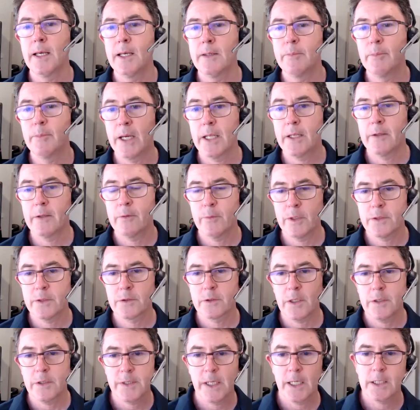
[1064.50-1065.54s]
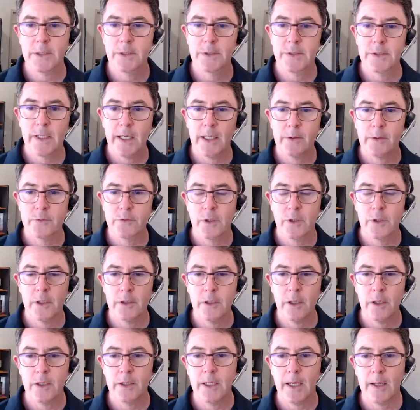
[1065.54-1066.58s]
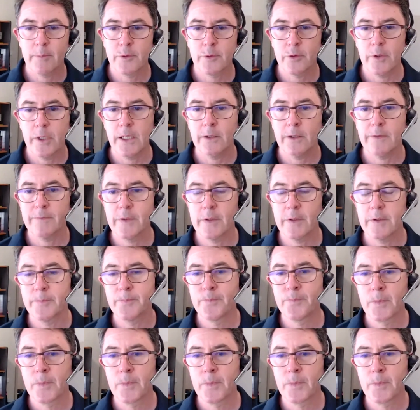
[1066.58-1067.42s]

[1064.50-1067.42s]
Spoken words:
but the rest goes out to tail, so you don't capture any of it.